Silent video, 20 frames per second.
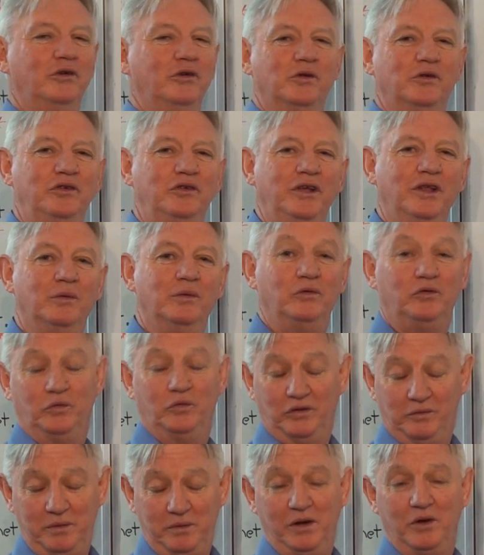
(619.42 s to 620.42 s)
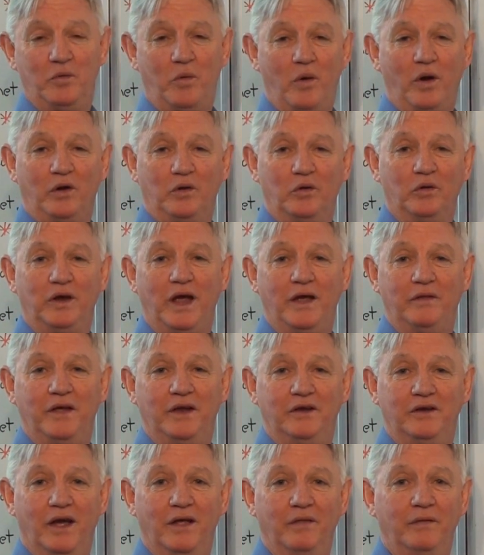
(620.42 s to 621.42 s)
to do a deal, which would have been quite good had
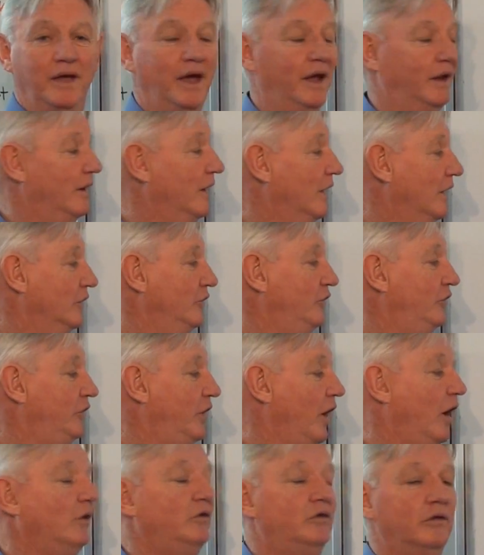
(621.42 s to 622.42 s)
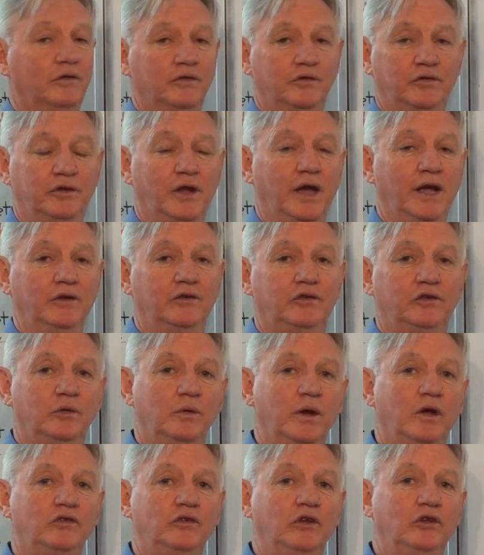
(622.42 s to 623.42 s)
they done that, to go to the States,
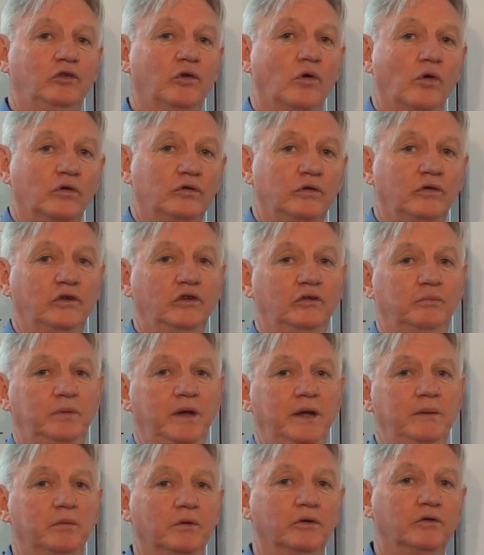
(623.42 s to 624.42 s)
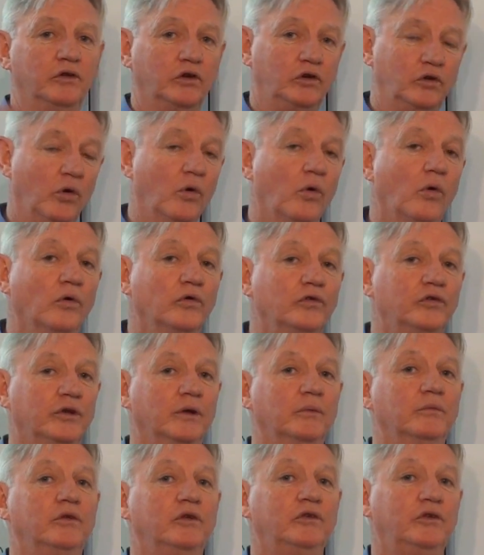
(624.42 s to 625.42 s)
to actually talk to these people and to cause
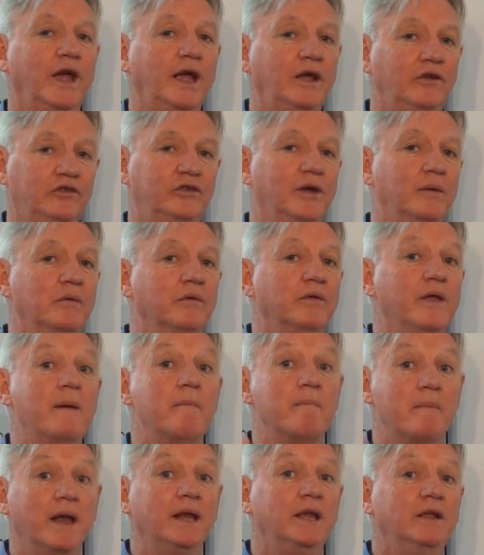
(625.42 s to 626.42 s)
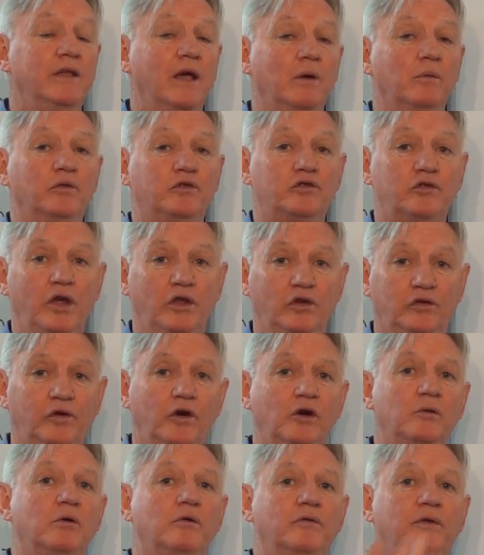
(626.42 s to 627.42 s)
them to take some of their money that was
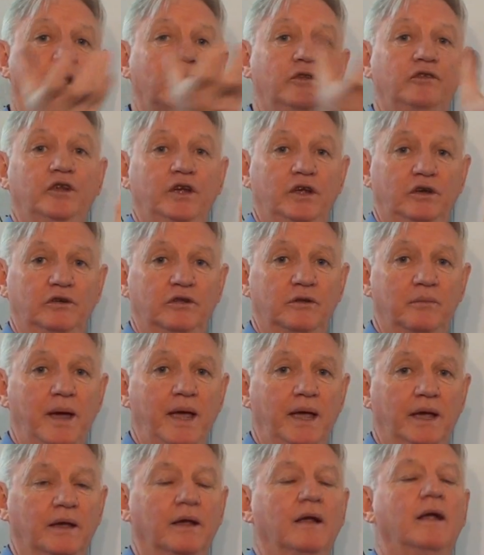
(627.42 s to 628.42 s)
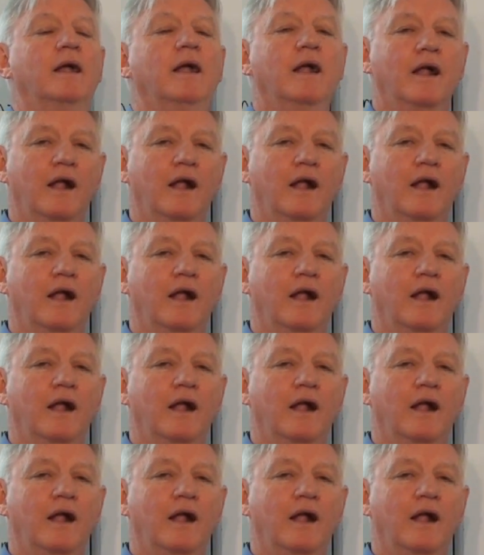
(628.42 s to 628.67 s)
transferable funds into the bank.